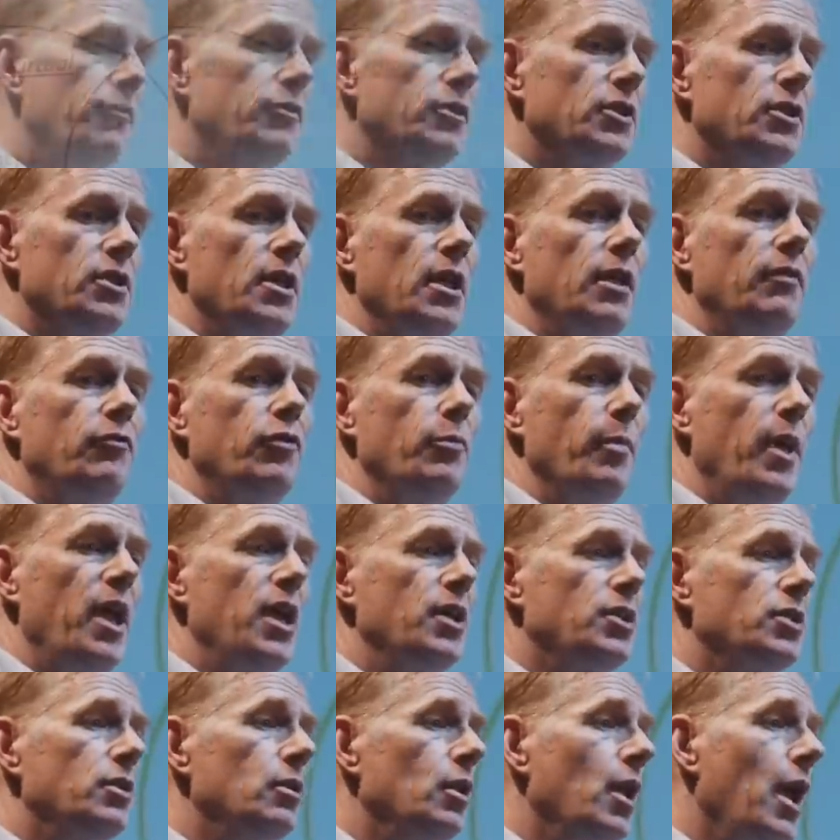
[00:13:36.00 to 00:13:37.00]
gives us the
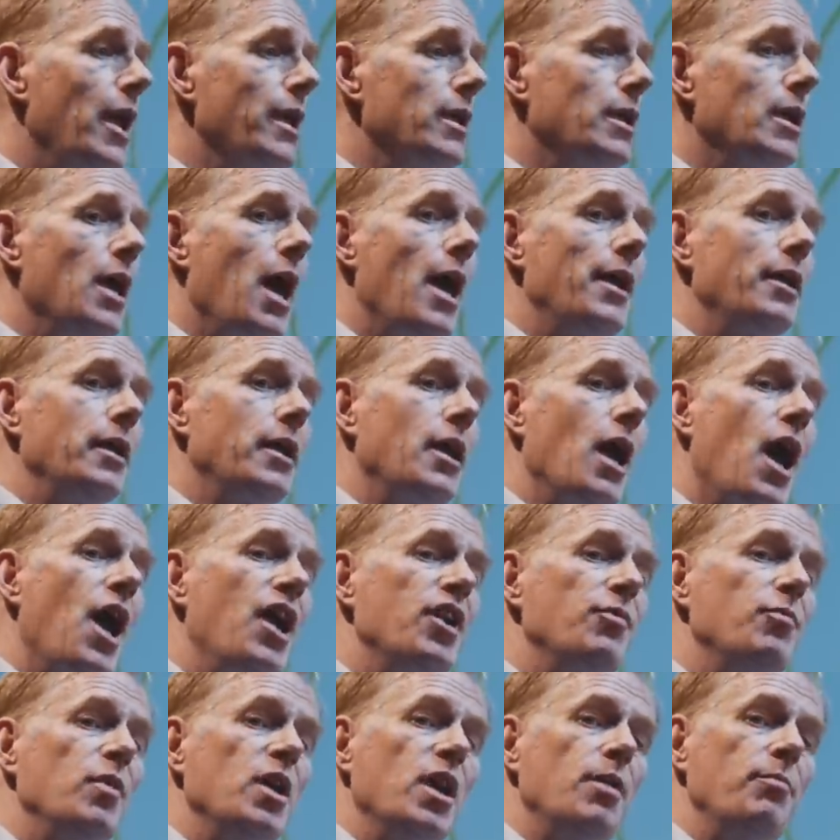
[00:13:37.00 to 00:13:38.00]
information, like Khan
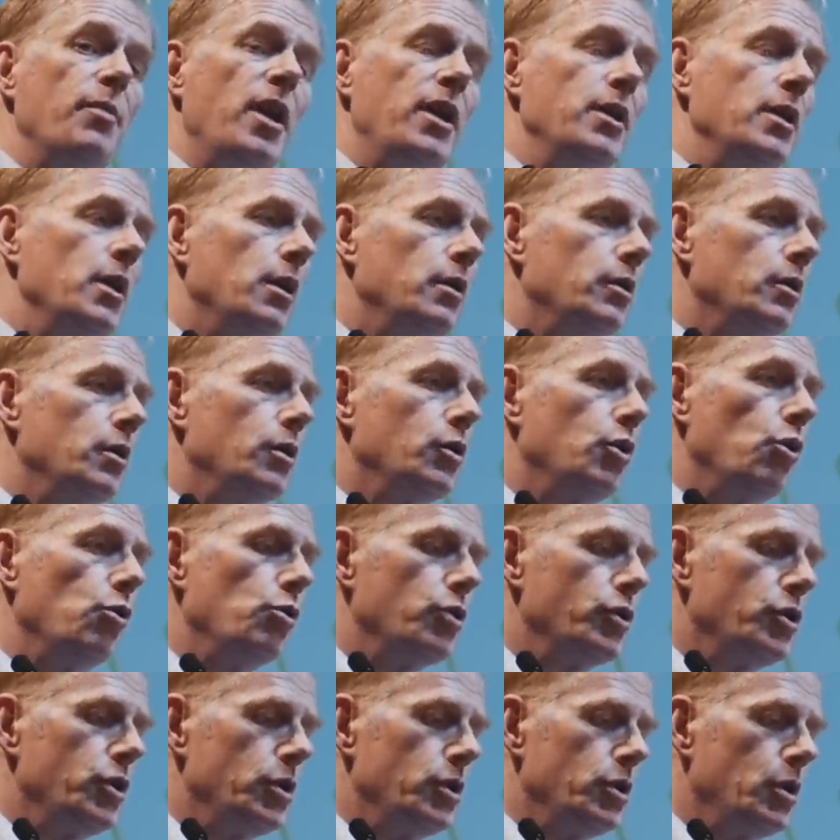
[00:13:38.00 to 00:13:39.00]
Academy and many other
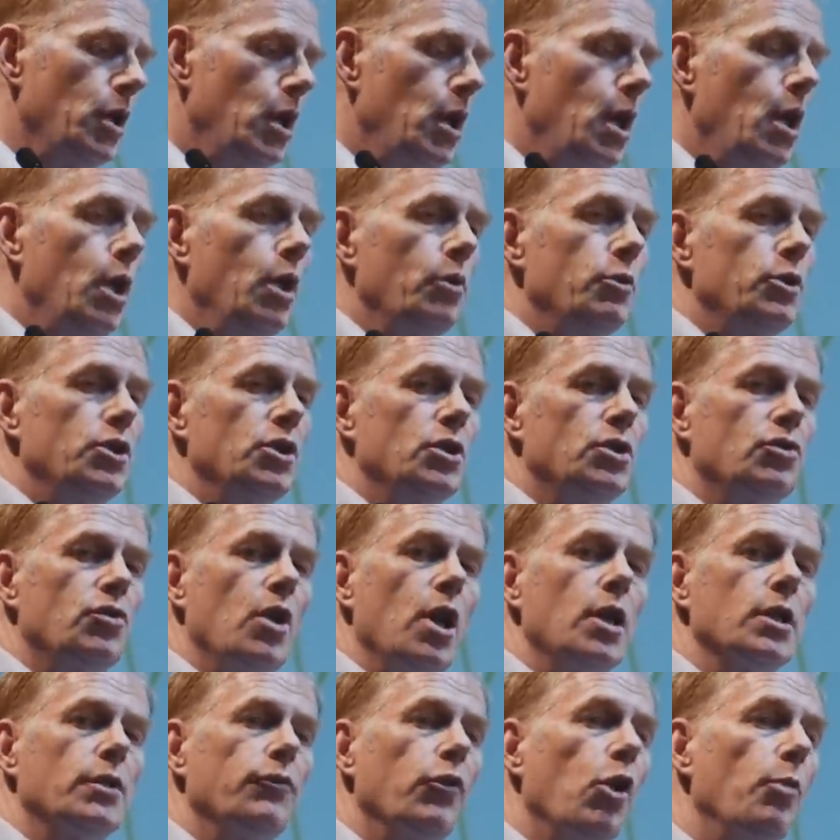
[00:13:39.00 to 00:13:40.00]
courses, which is
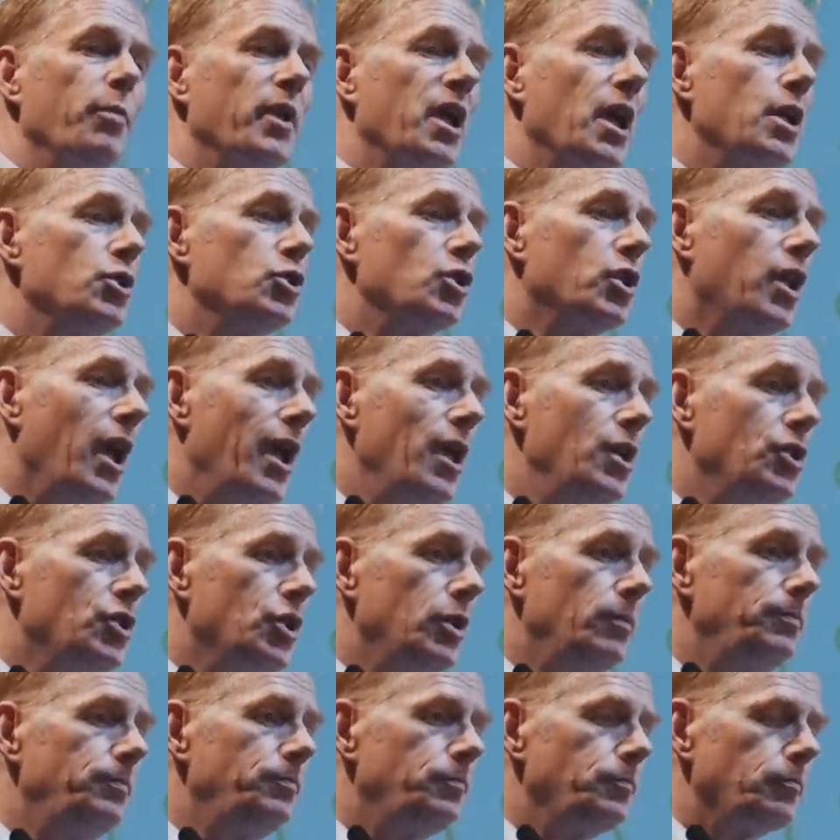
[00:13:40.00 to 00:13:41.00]
transforming
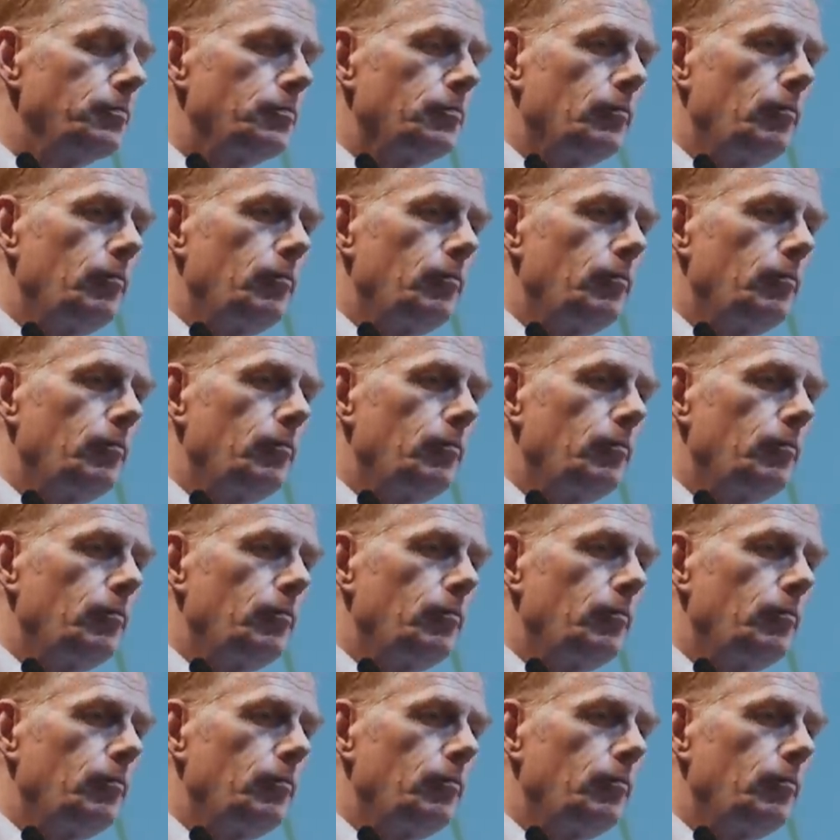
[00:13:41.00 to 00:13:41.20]
education.